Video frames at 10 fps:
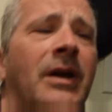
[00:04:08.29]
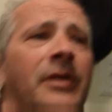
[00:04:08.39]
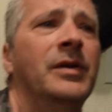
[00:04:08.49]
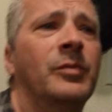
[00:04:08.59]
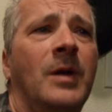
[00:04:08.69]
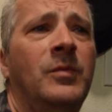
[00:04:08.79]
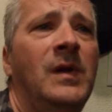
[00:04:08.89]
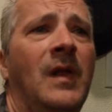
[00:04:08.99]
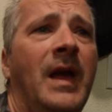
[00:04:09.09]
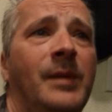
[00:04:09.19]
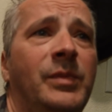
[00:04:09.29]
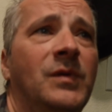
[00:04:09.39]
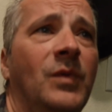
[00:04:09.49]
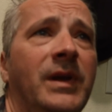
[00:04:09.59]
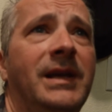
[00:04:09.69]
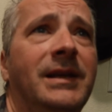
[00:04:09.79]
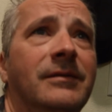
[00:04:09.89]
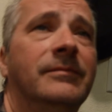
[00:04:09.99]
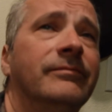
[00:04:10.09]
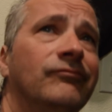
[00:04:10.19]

know. You're probably like between